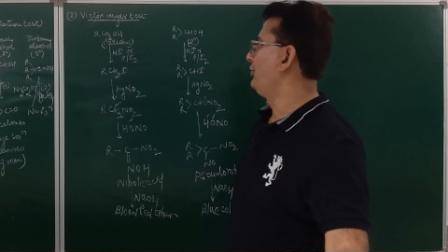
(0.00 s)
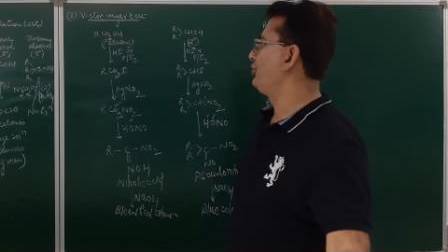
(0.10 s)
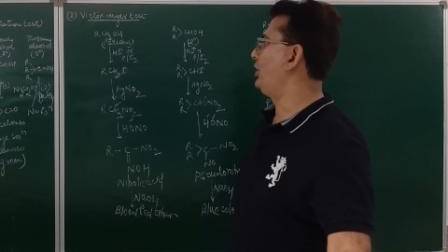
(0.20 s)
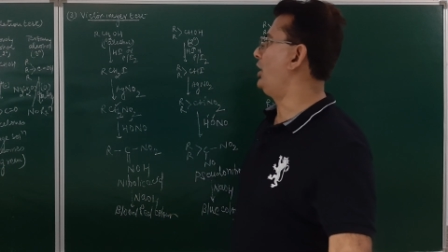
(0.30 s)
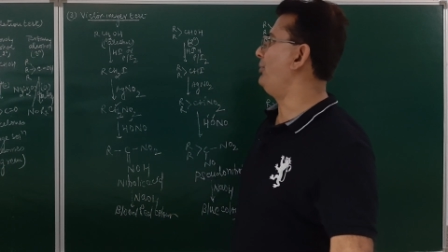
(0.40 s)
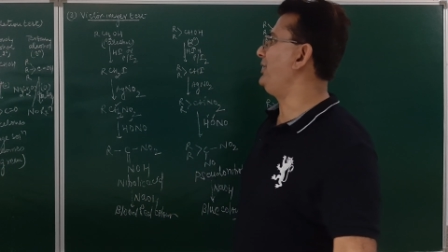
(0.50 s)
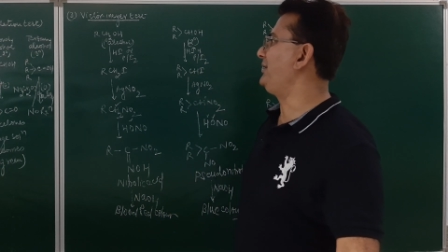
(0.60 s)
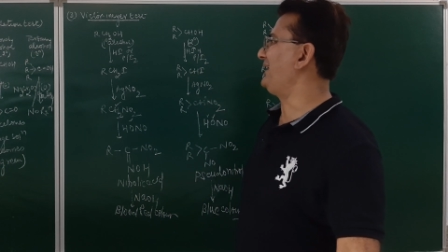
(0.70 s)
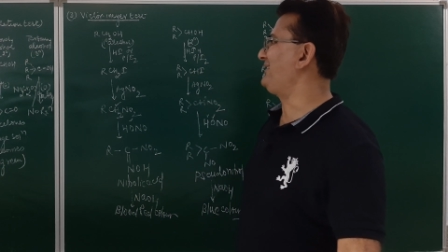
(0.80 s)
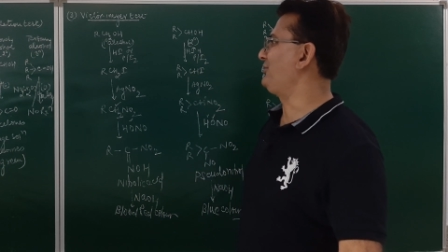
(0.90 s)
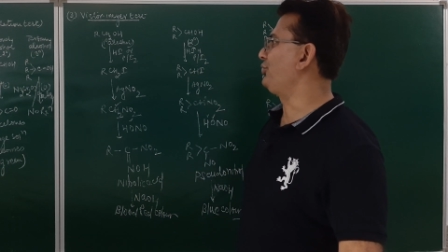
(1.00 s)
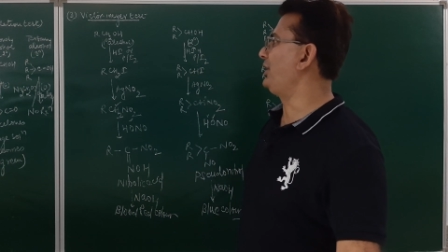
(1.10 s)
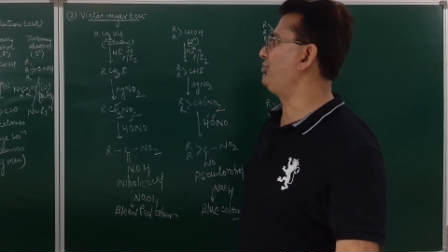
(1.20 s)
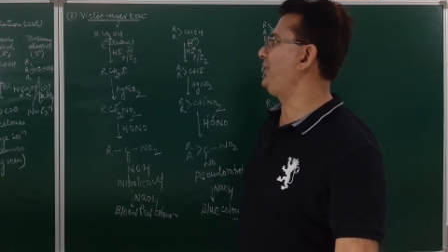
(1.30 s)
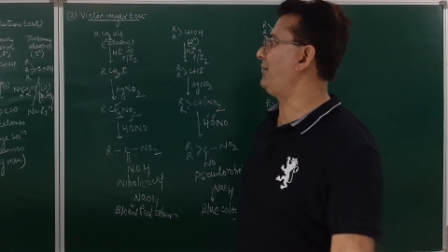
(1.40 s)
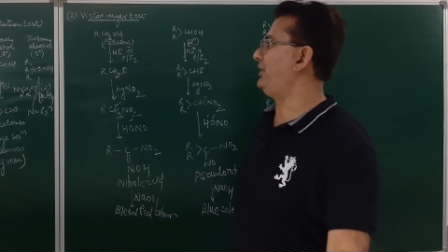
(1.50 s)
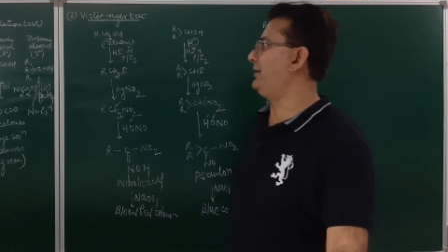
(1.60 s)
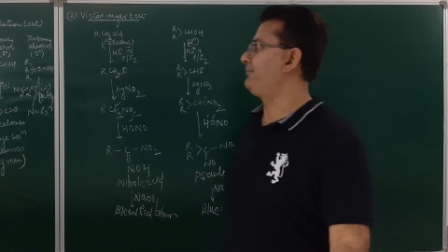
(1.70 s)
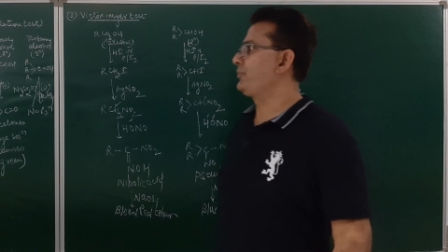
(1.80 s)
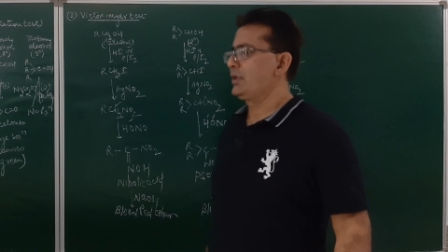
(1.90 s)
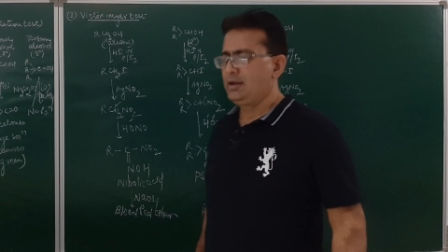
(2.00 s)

So, how many tests students we have done?